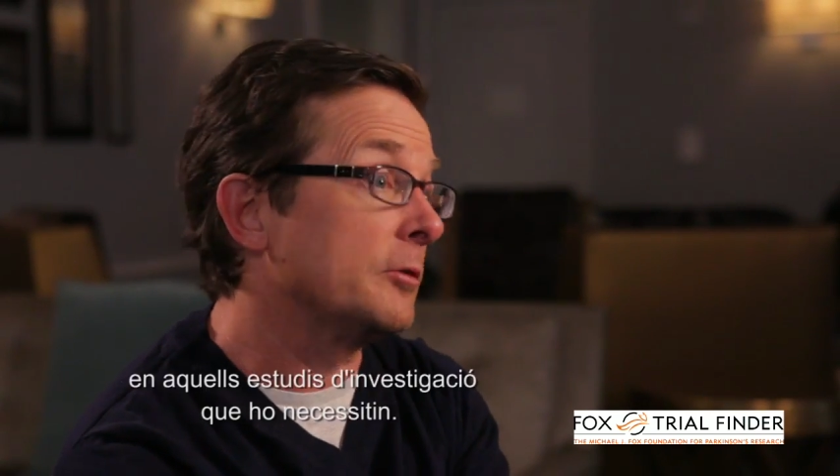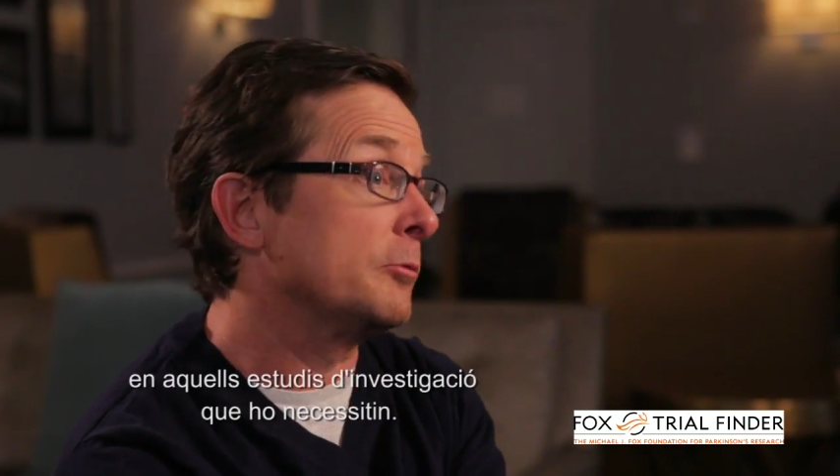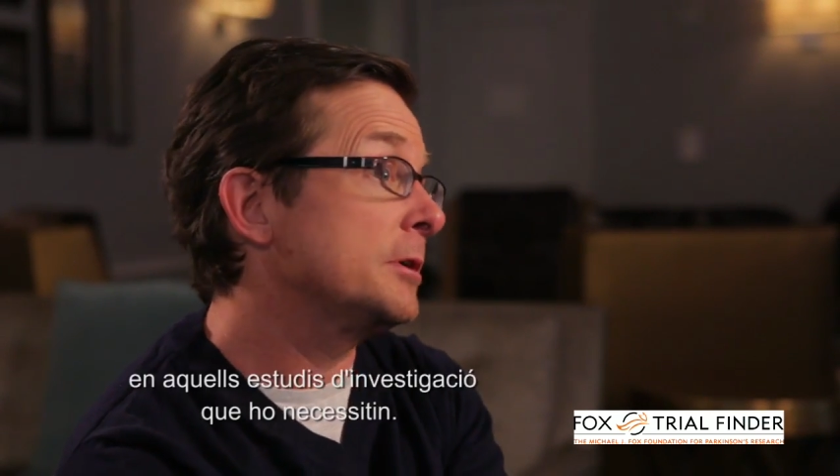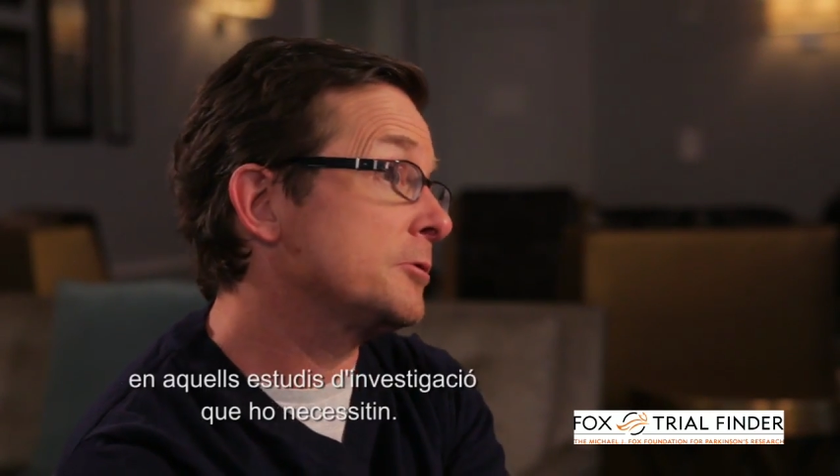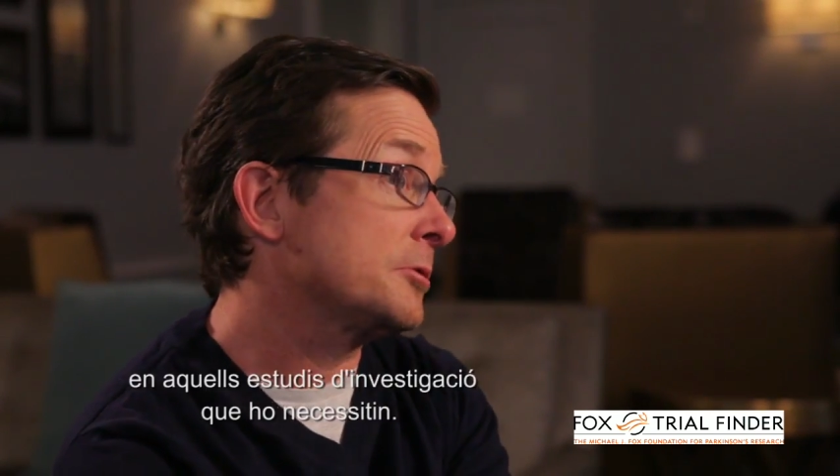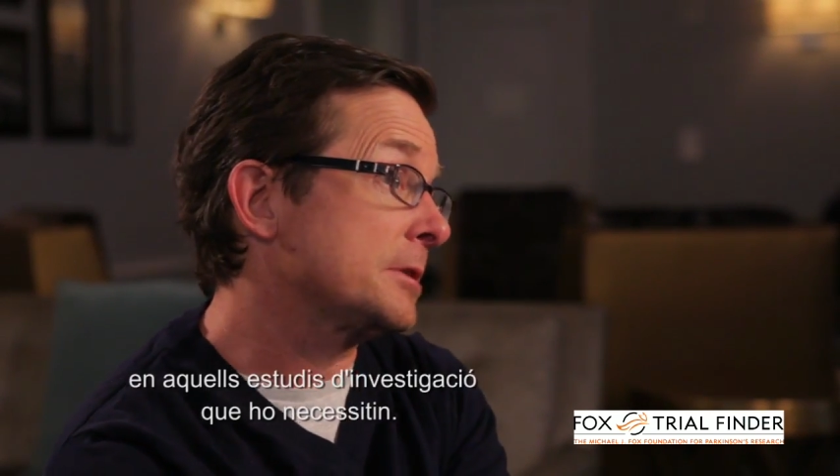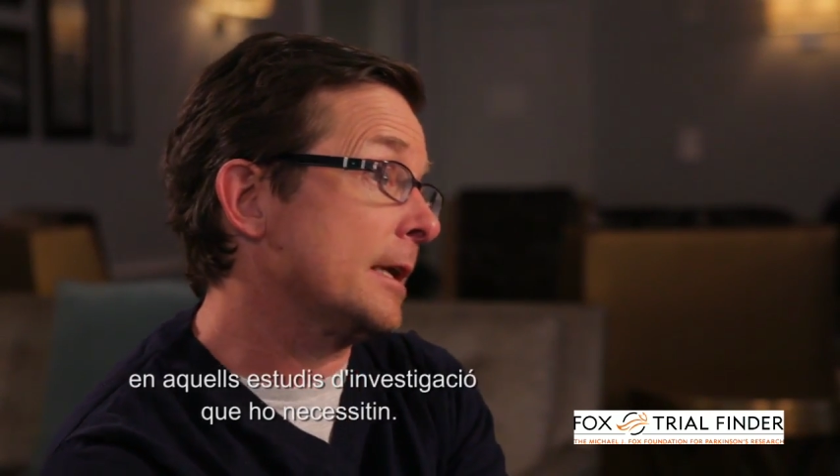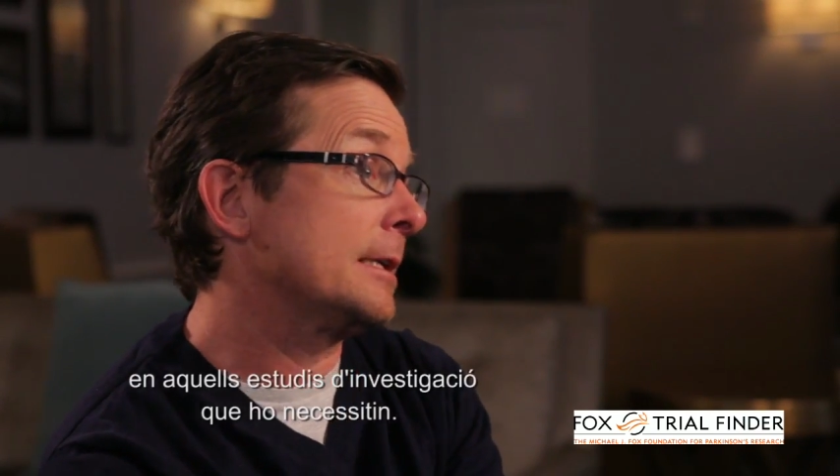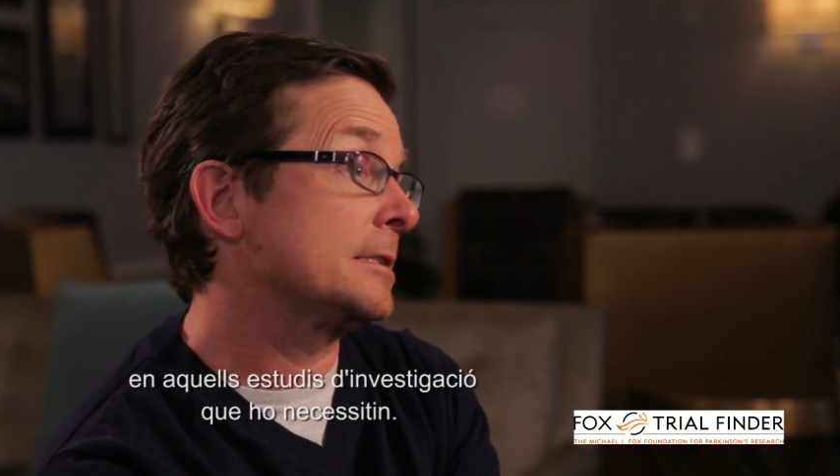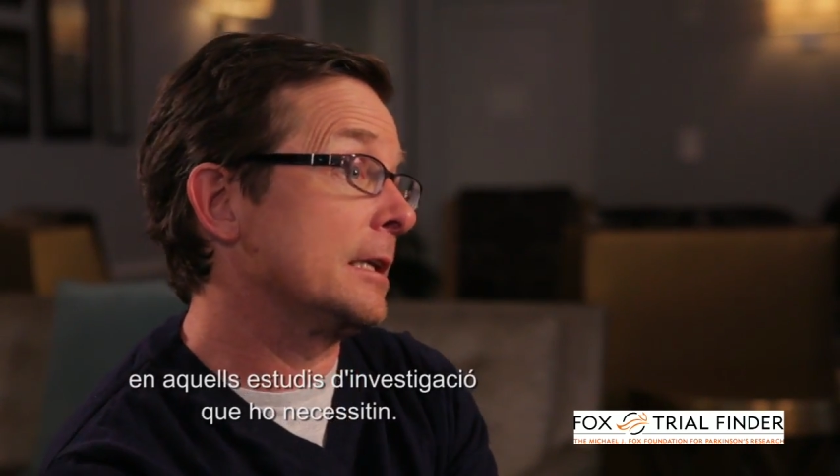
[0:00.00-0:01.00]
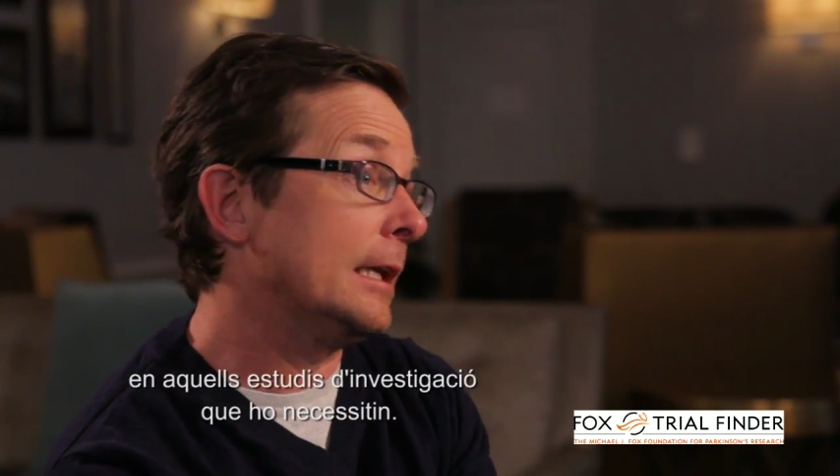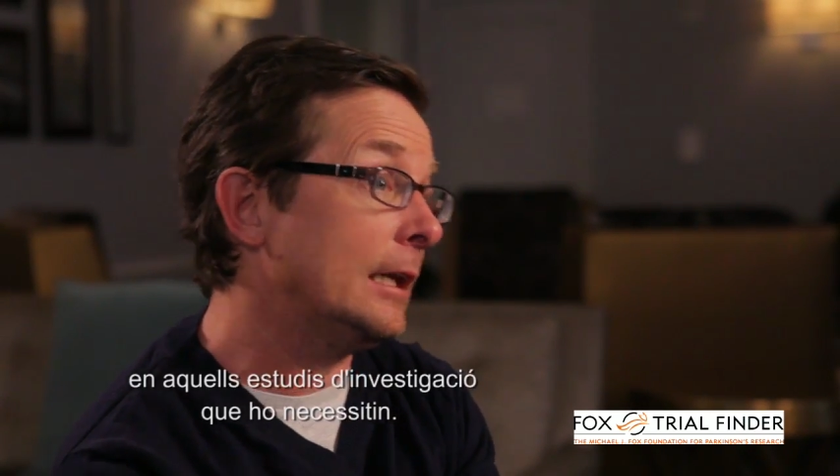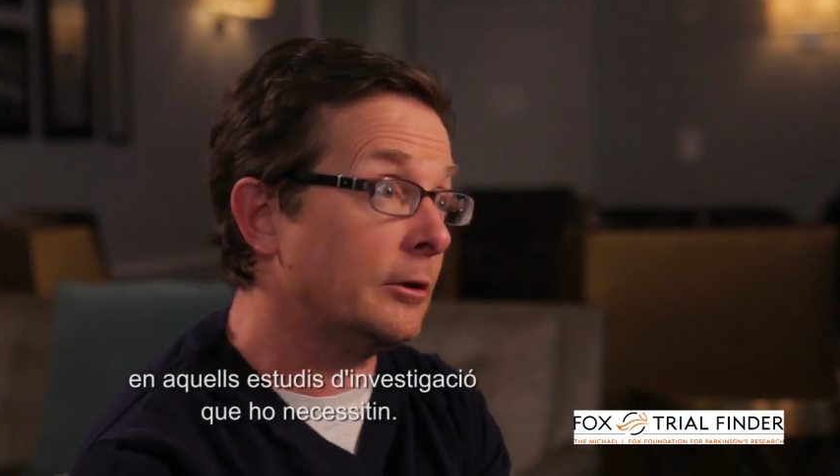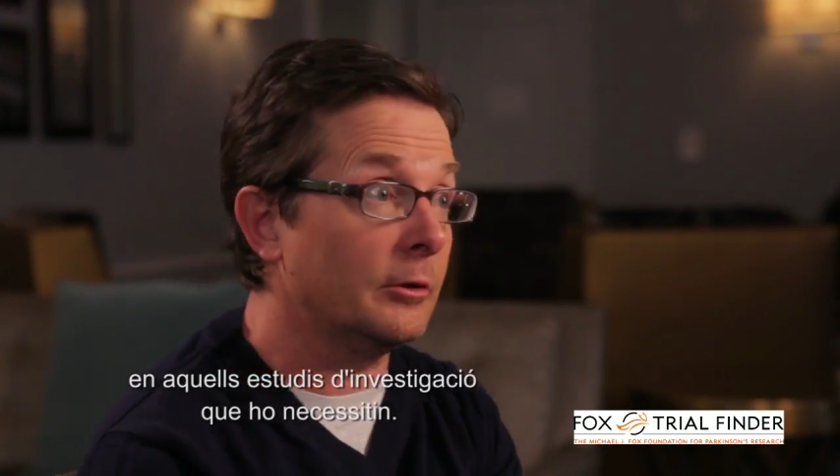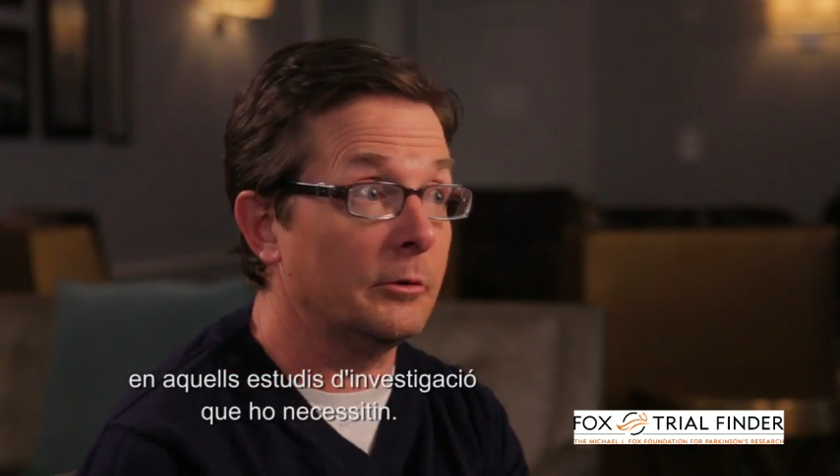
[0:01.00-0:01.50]
in research studies that
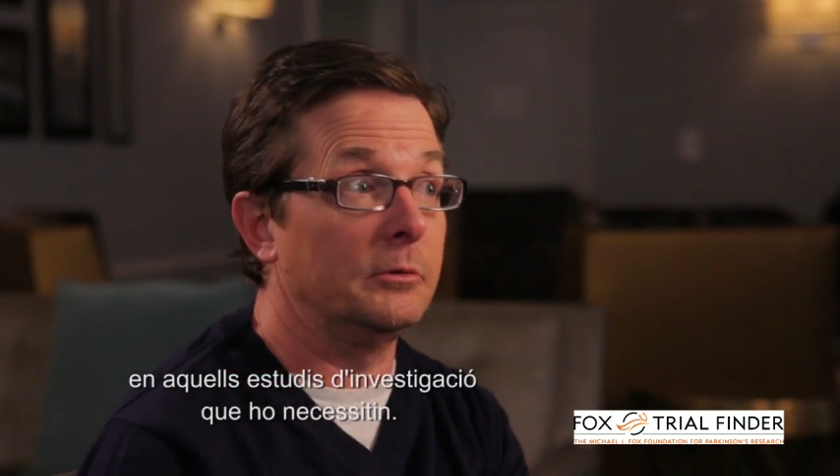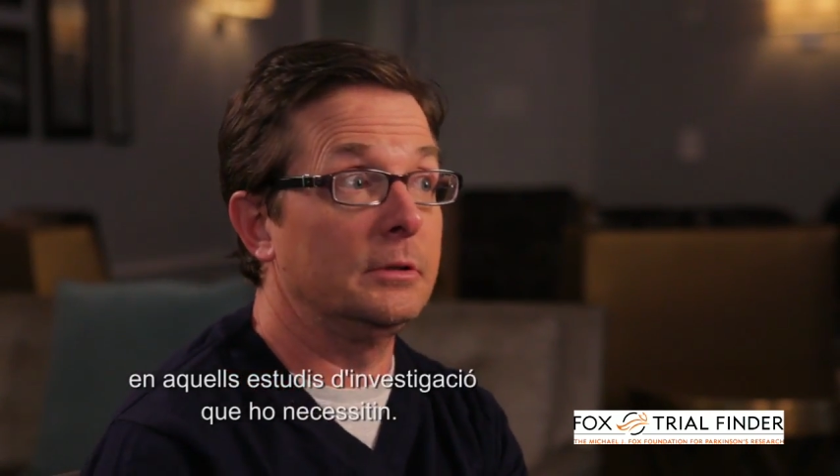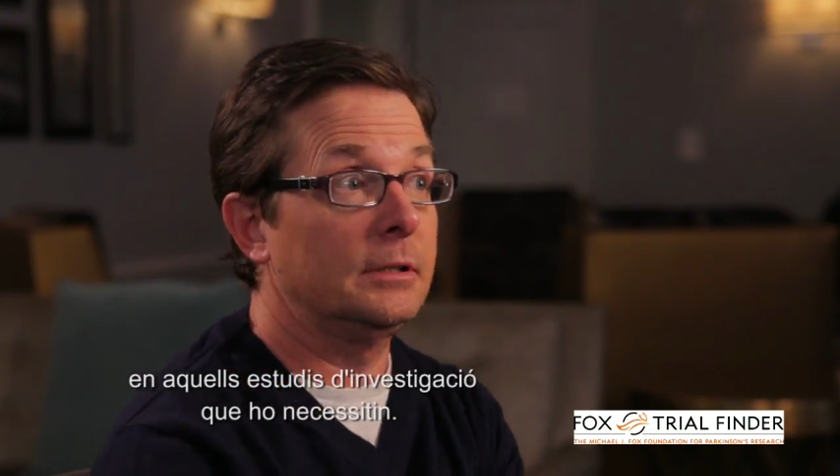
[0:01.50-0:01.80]
need you.